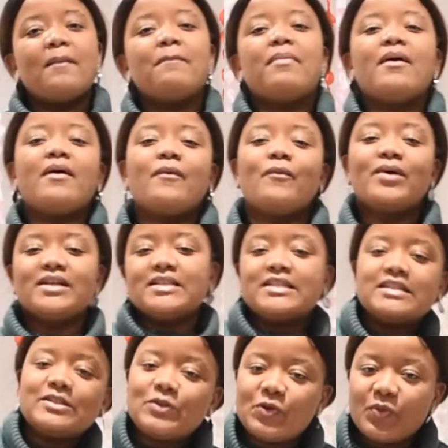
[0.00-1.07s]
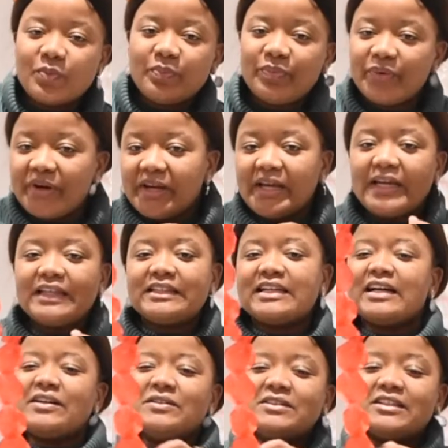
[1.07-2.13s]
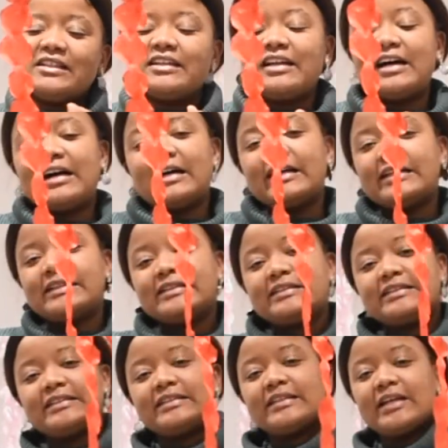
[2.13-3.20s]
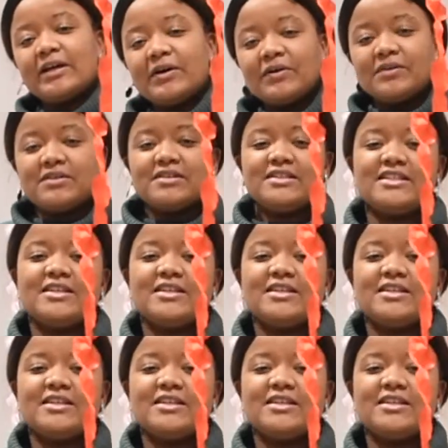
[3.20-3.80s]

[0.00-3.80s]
but once you bring down the lights, you